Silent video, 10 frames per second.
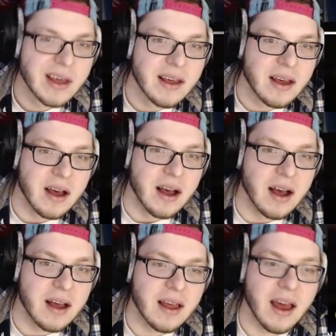
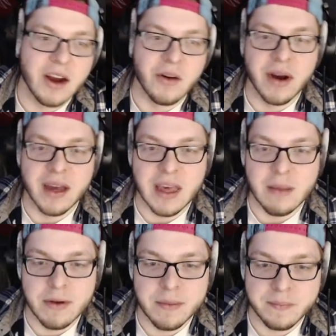I don't want to
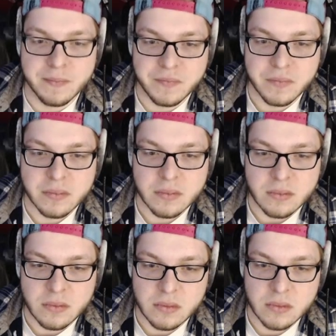keep him.
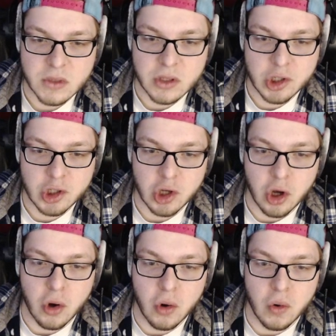
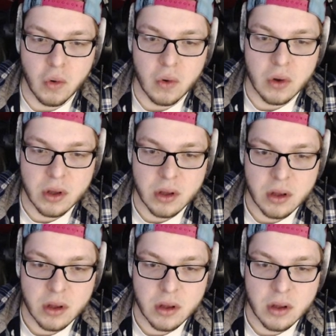So,
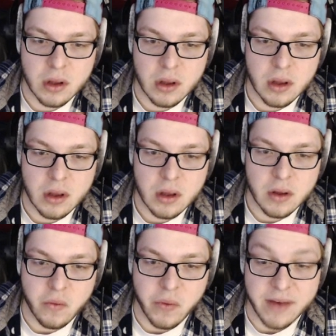
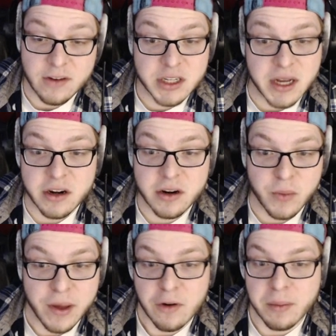we have our center.
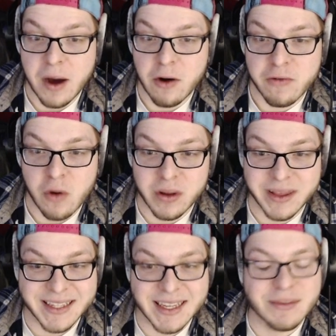We have our power forward.
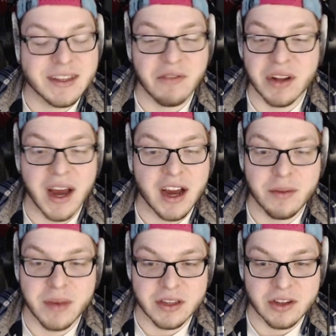This team's definitely not going to
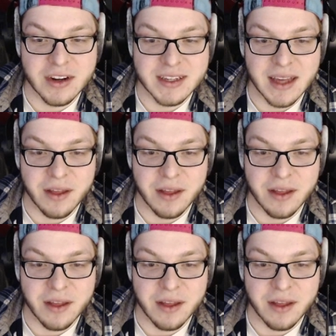be as good as the other